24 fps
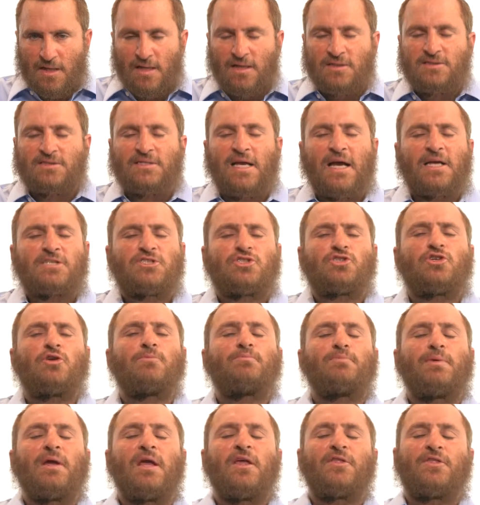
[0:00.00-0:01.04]
Sex
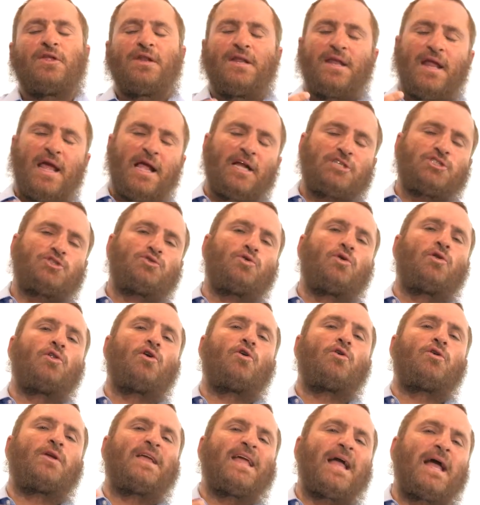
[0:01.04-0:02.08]
should be the natural,
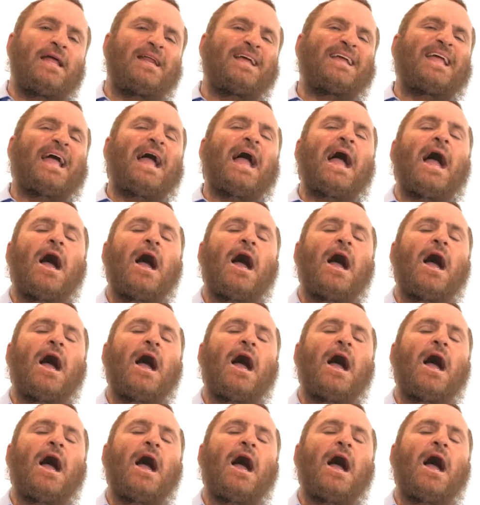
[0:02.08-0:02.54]
organic